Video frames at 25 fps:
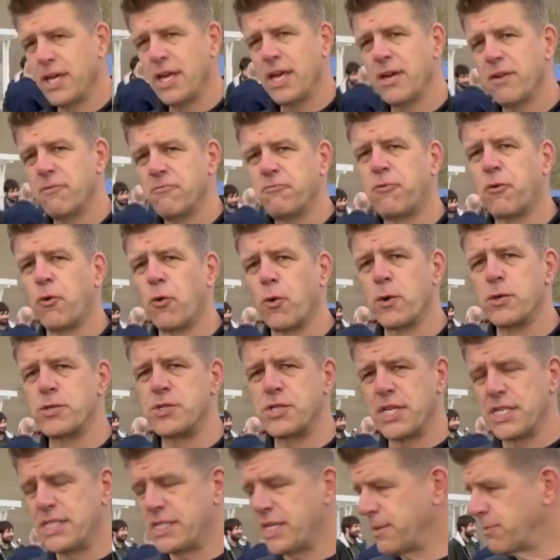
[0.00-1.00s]
M4
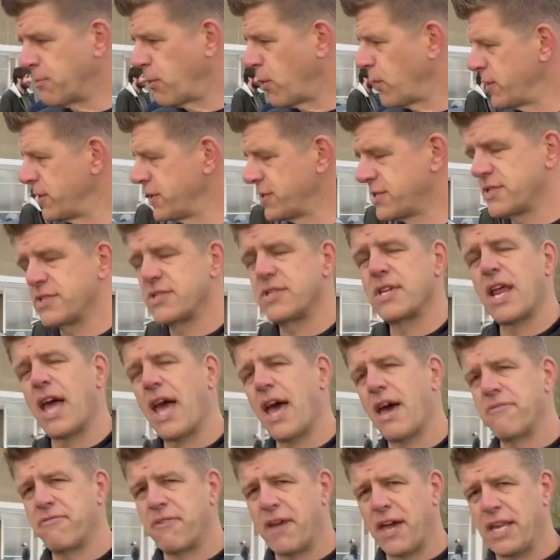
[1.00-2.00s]
GTMore. This is an
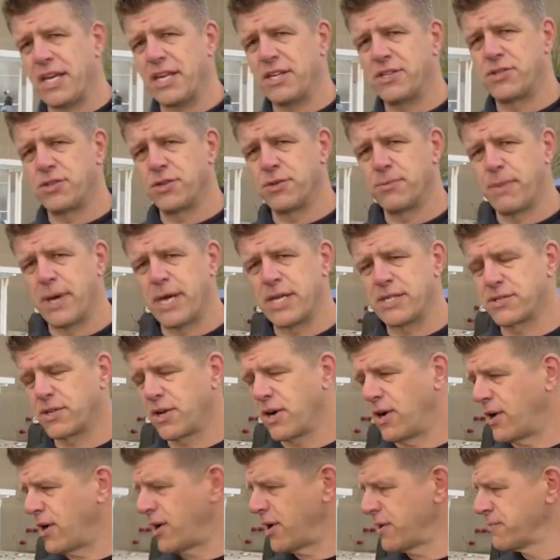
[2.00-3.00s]
F82 based
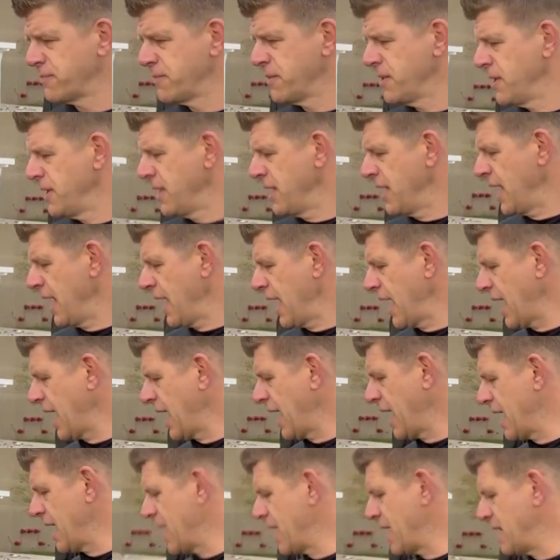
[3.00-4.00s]
car,
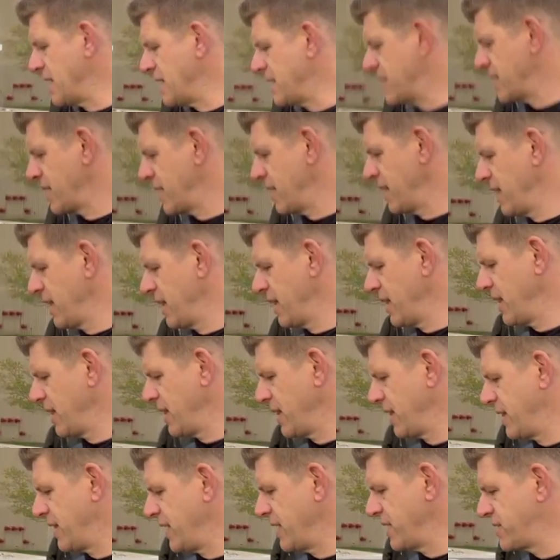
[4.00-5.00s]
and
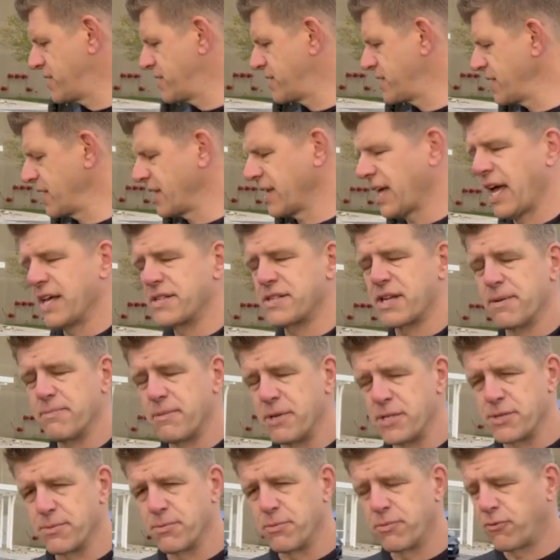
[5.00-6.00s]
this, as I
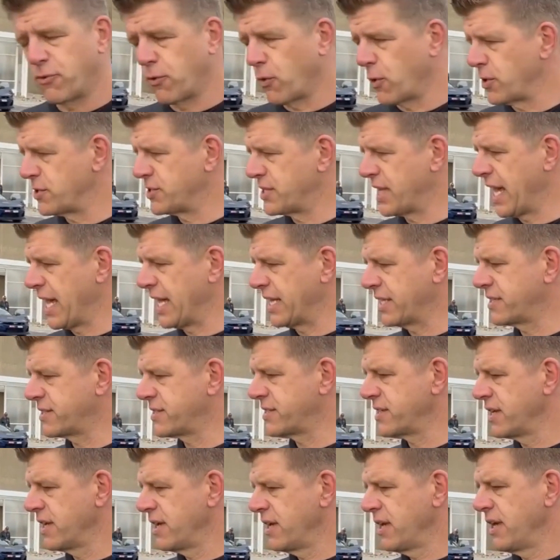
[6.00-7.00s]
mentioned before, takes
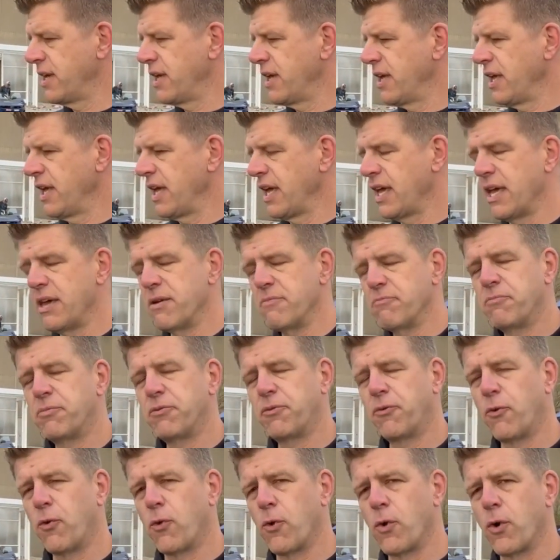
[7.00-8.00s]

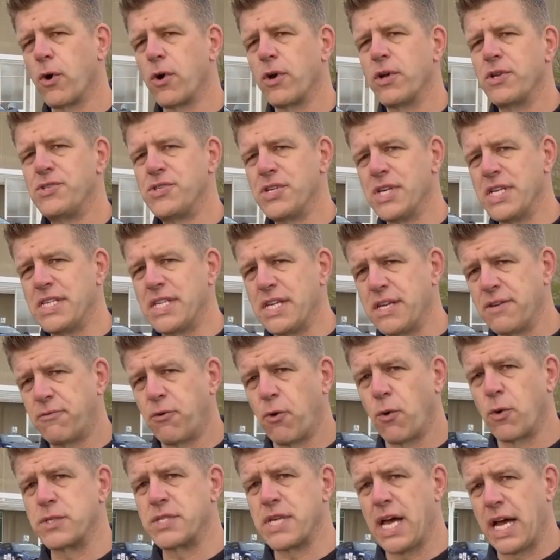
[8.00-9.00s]
M4
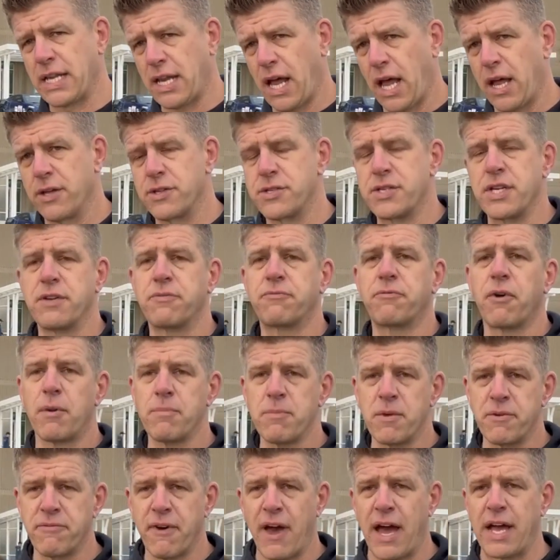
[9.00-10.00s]
GT4 technology
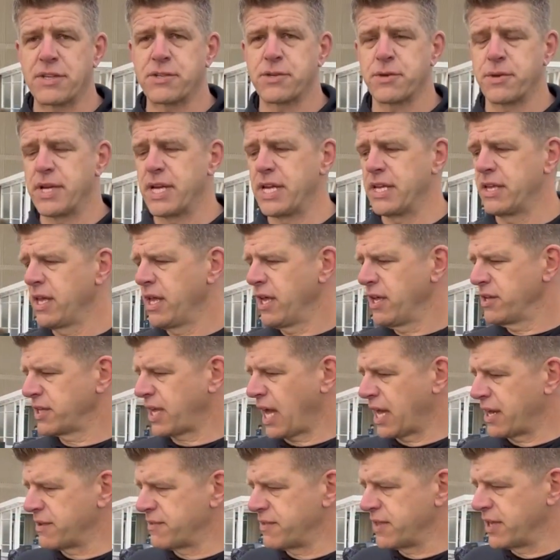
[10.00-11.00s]
from the factory,
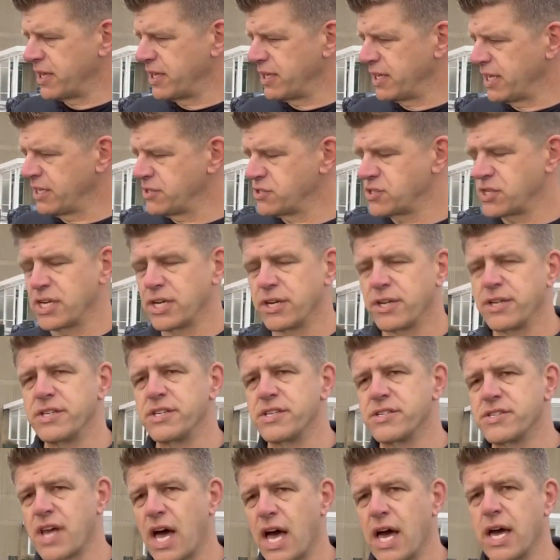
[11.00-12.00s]
kind of the engineering
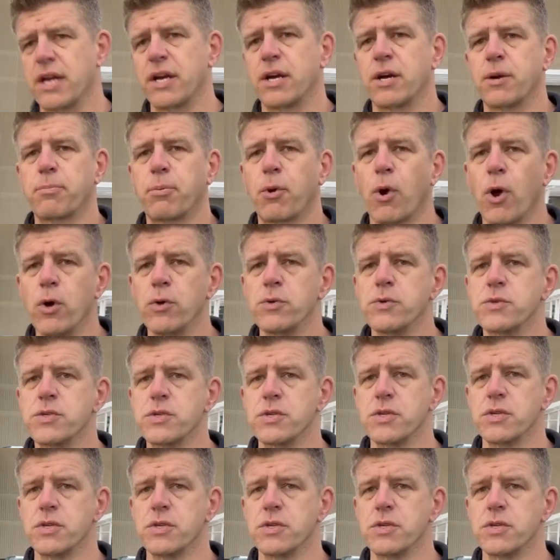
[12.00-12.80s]
design and approach